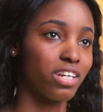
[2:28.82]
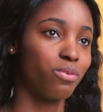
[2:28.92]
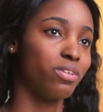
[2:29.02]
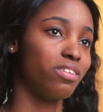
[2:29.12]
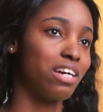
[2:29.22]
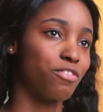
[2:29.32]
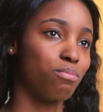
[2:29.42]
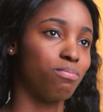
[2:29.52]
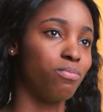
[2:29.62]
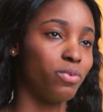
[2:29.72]
I would
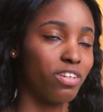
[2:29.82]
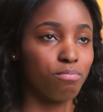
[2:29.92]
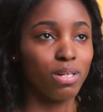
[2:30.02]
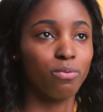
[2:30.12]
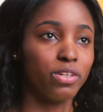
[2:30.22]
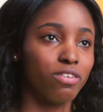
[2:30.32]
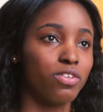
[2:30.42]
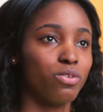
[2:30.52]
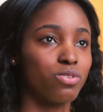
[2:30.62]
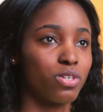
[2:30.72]
have been one of
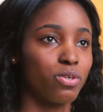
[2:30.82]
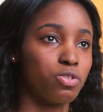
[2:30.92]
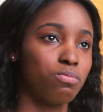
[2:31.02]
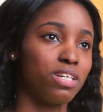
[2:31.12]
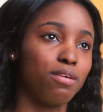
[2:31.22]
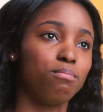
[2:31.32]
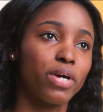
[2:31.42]
those girls who became